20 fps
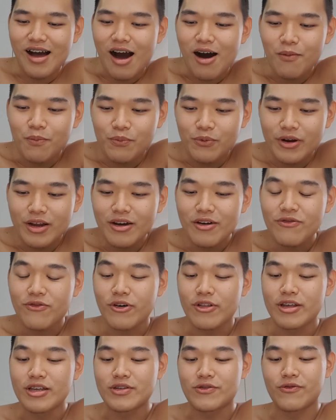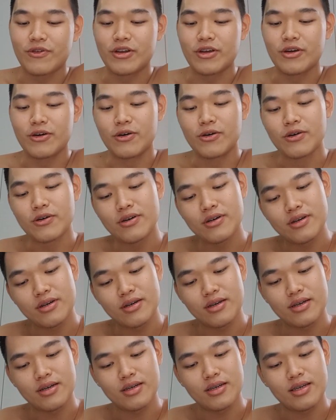Our prayer for this video
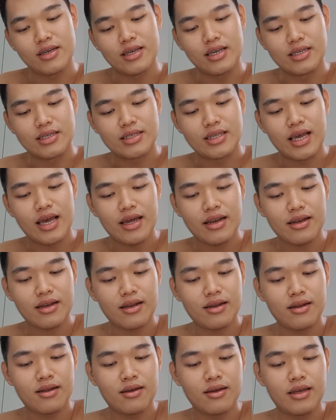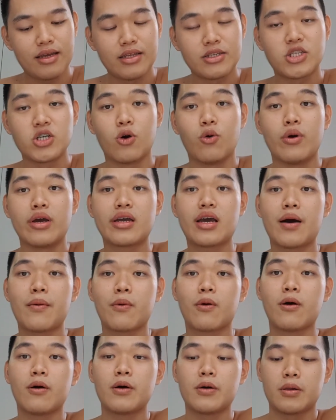is that it's your wake
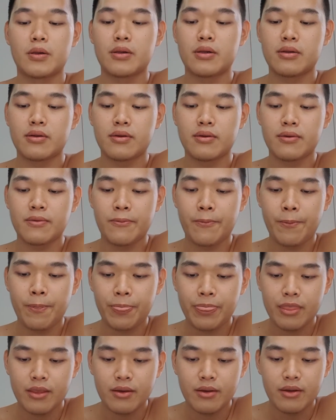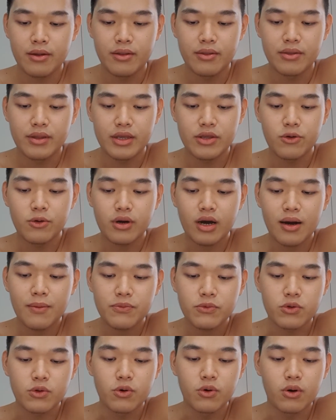up call, that you come
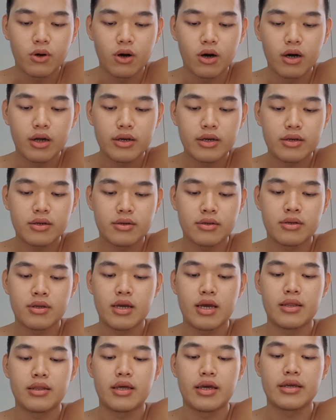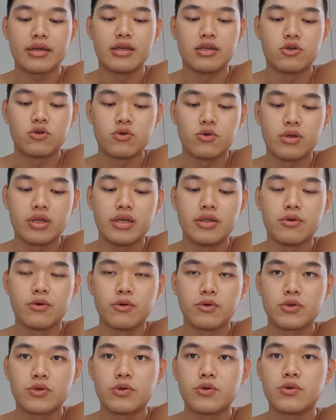to know God and that He truly
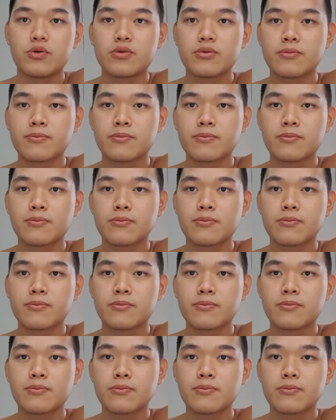knows you.